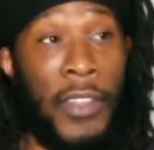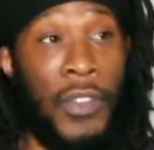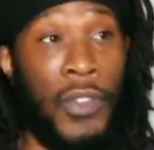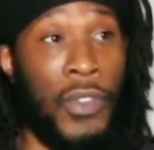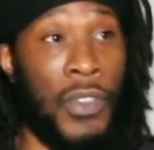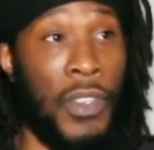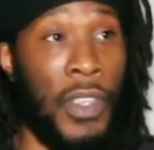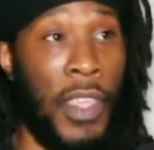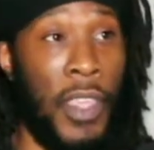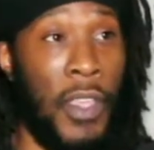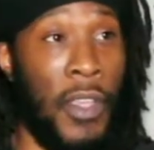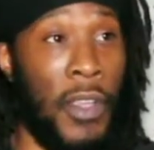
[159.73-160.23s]

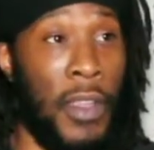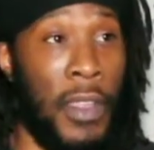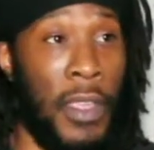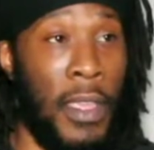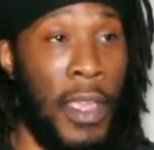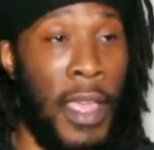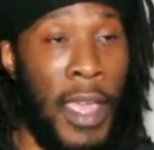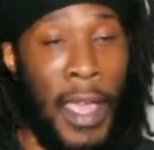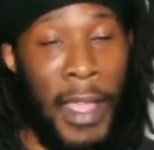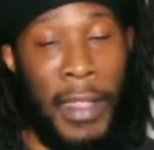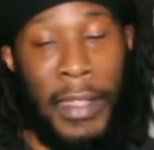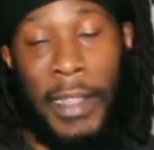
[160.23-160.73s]
security
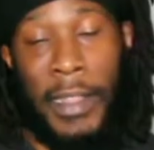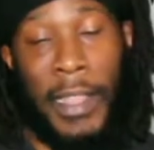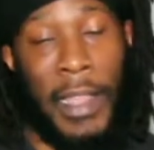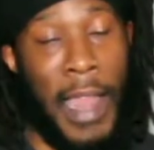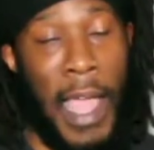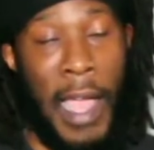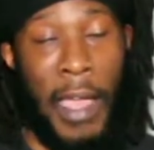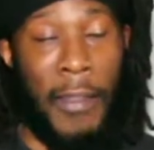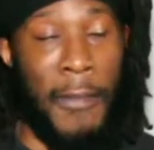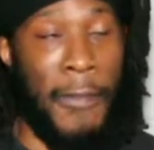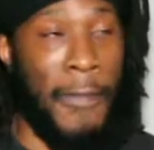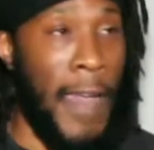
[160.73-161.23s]
that they're not
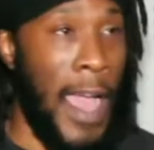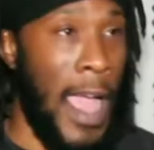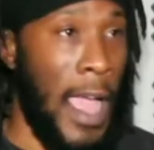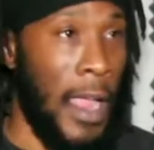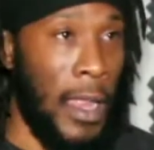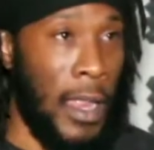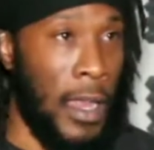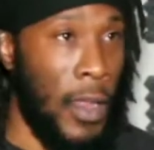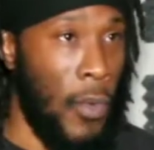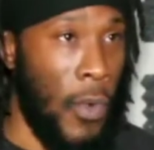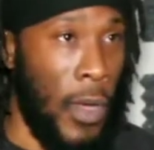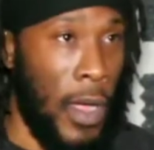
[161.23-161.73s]
going to find
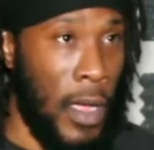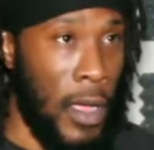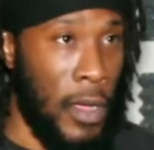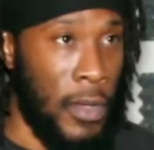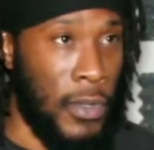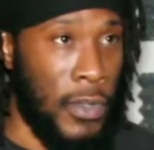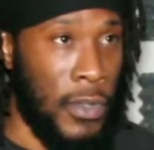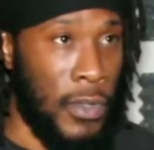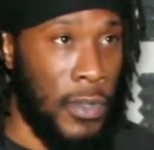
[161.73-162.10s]
anywhere else.